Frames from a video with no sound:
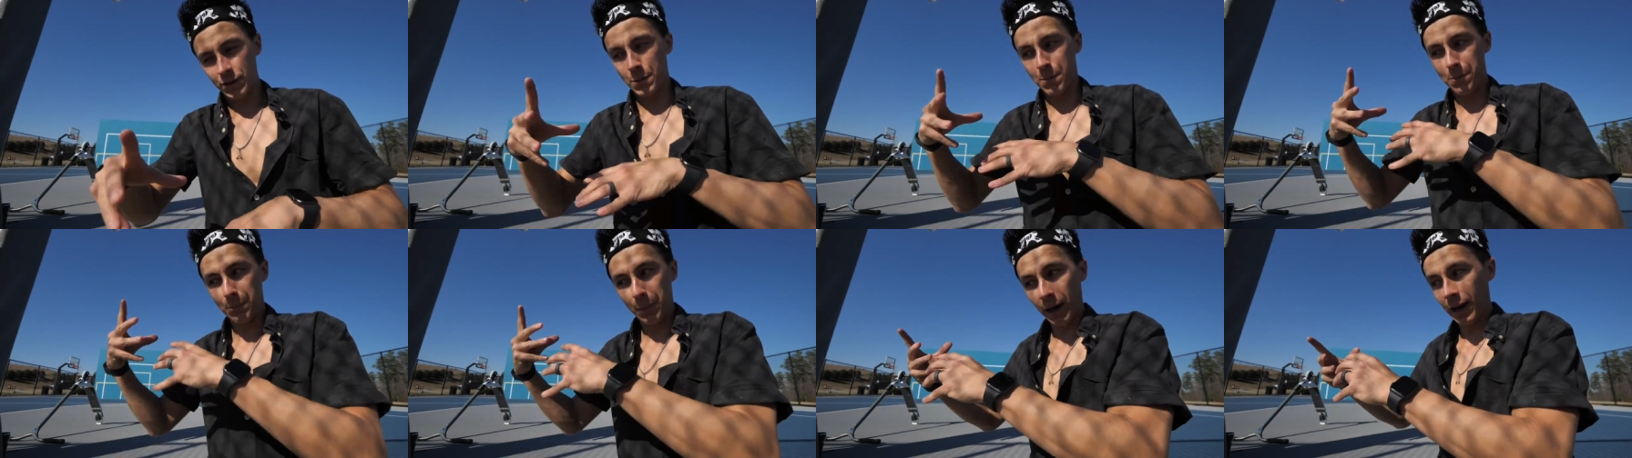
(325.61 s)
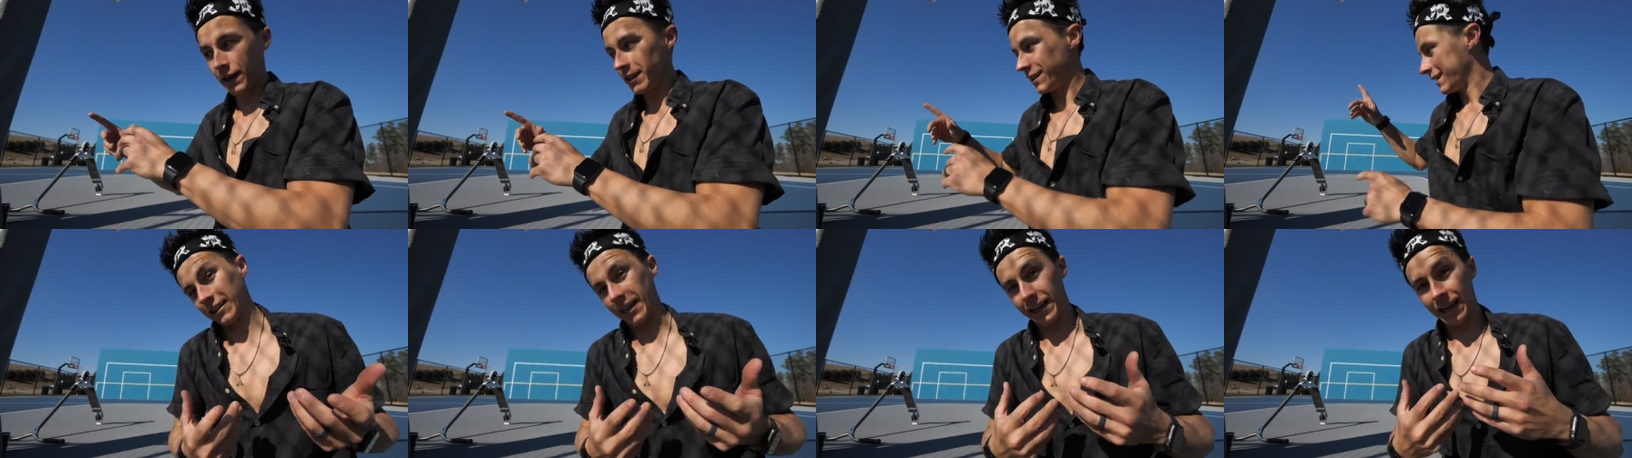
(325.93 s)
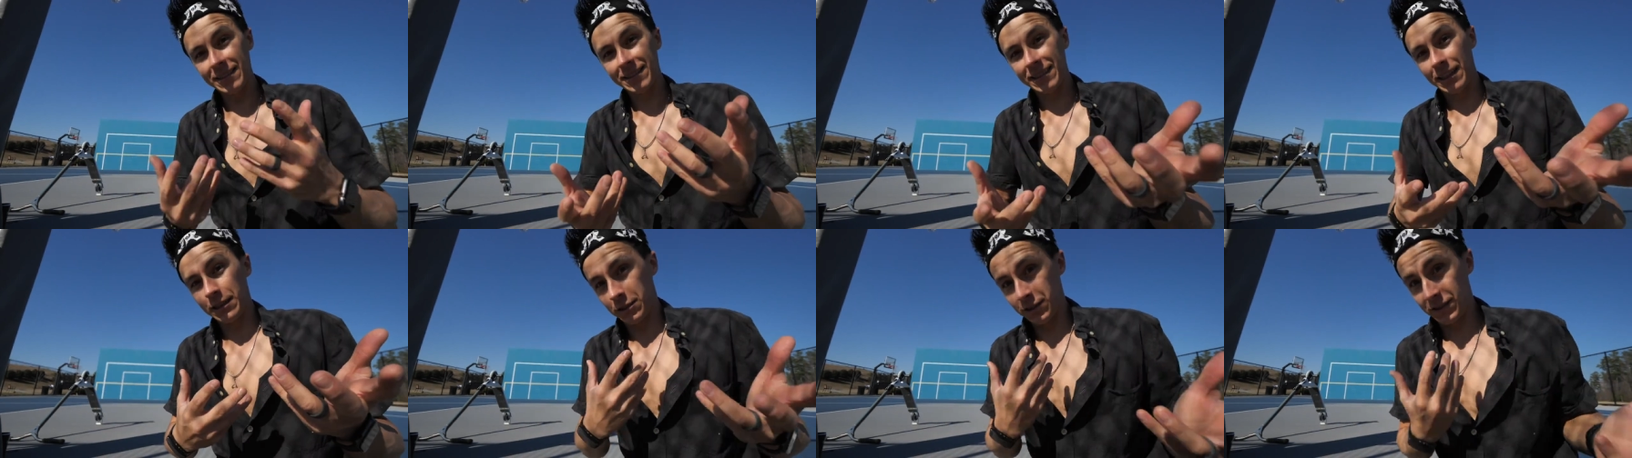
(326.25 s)
But, like I
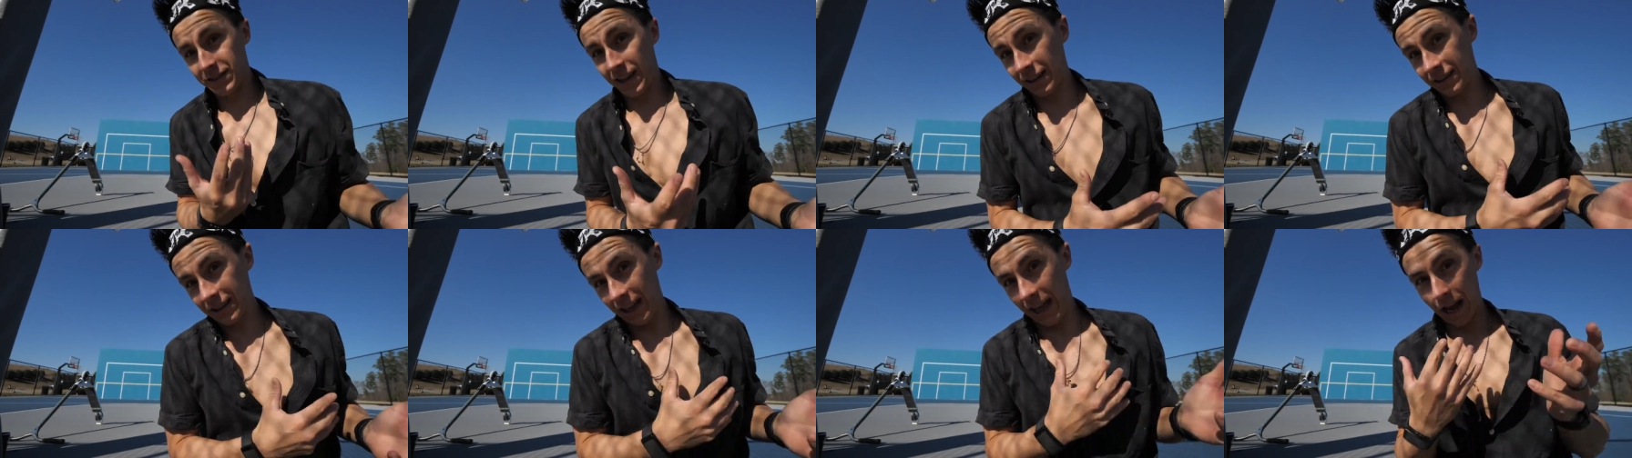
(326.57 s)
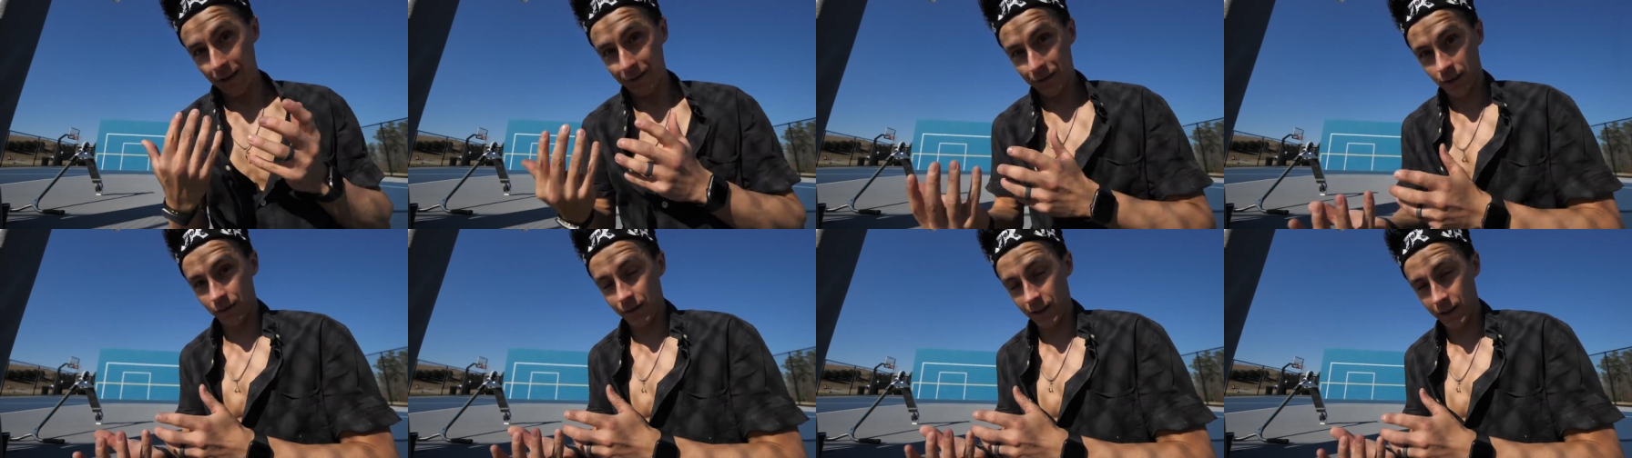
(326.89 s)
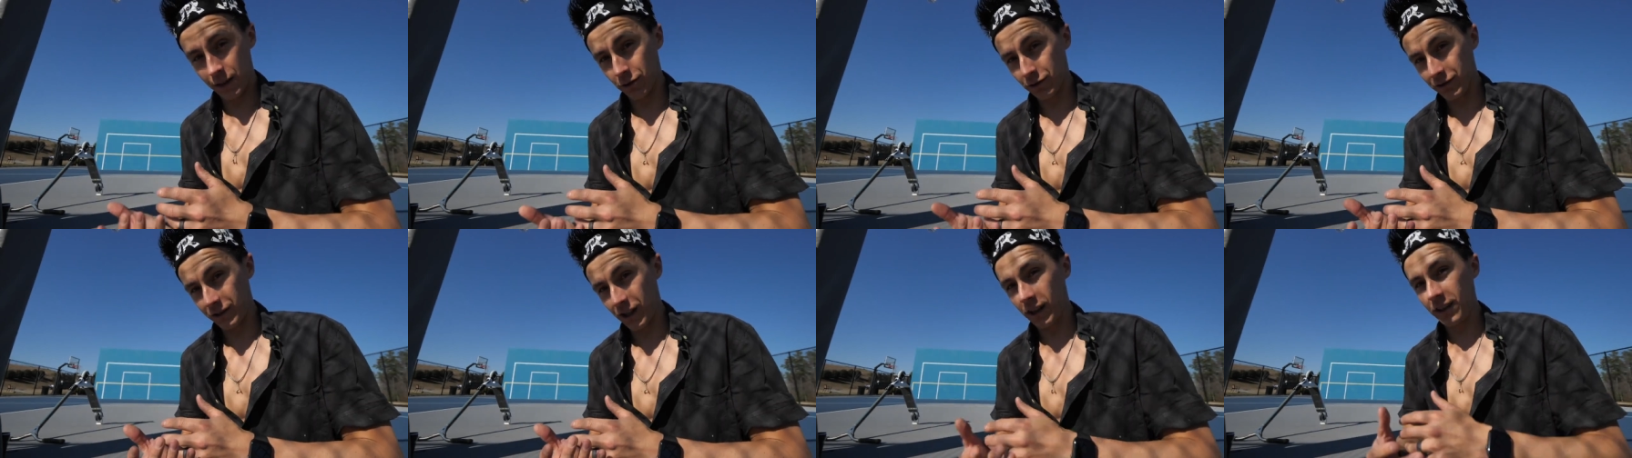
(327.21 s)
said, this is technically after the
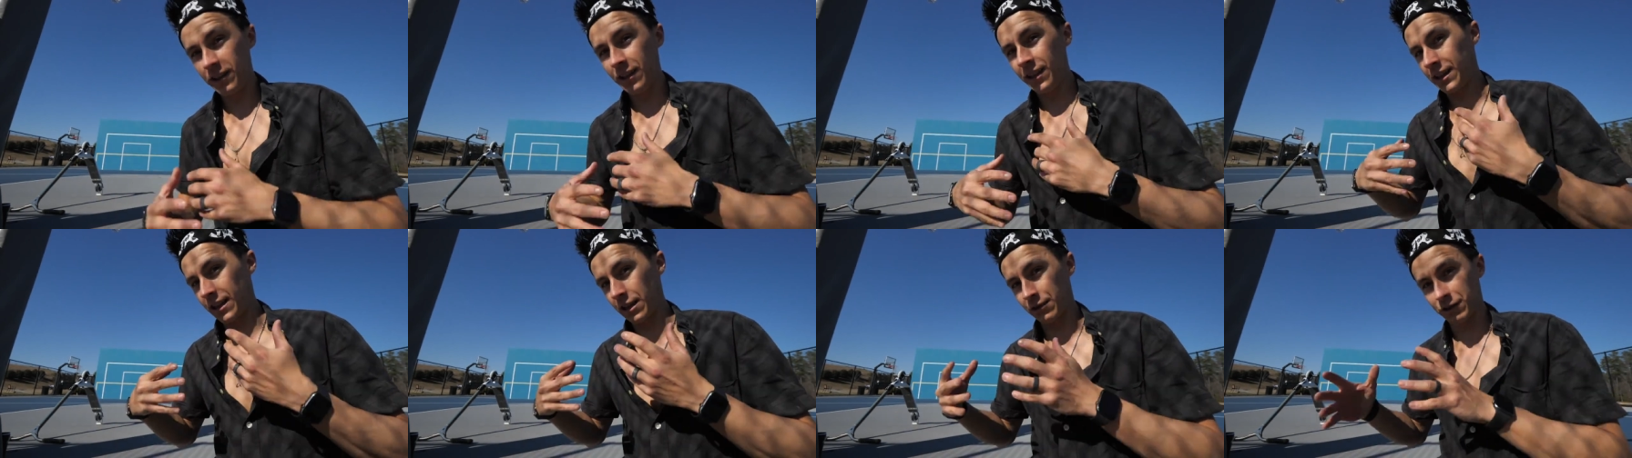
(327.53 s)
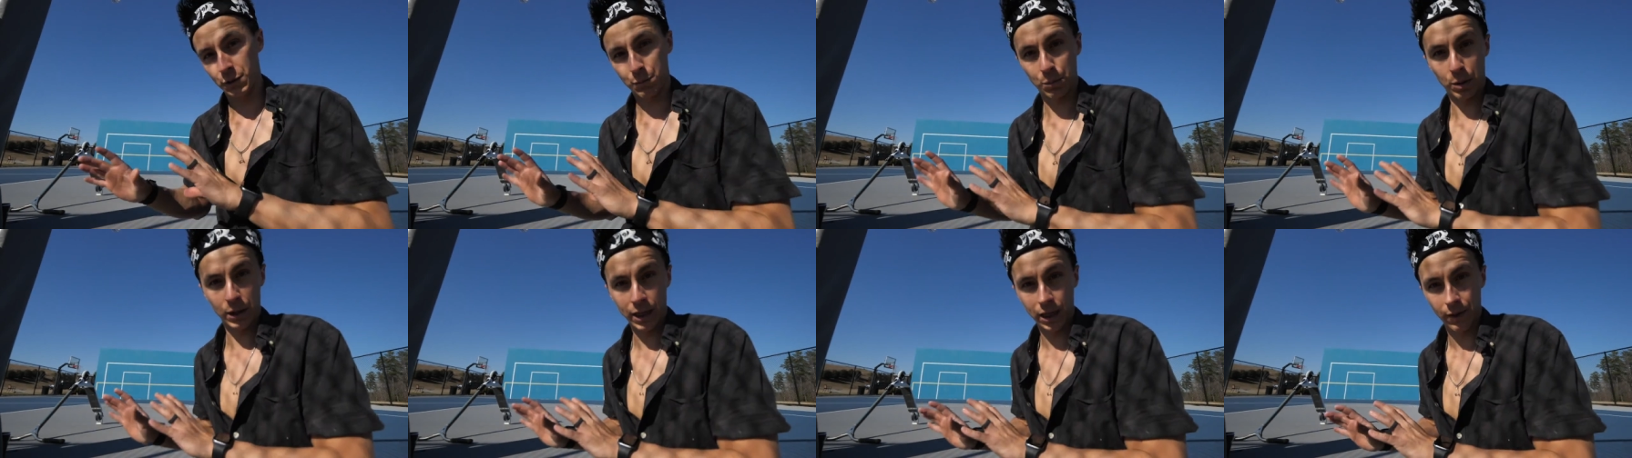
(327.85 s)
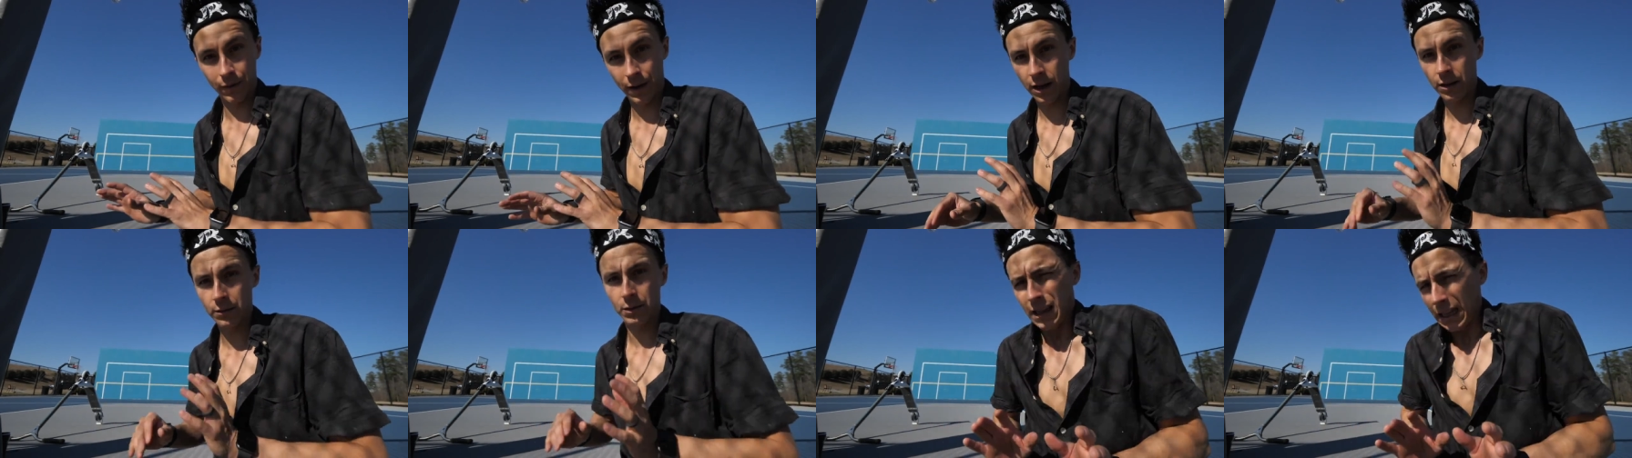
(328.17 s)
video is done, and I was just playing
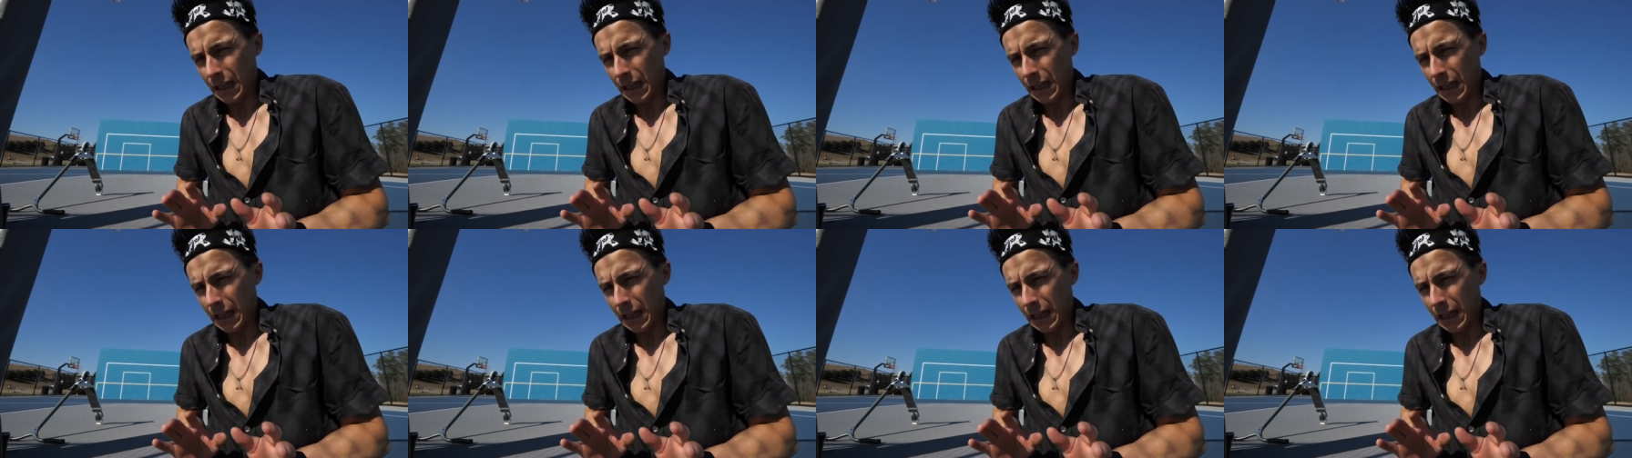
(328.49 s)
around.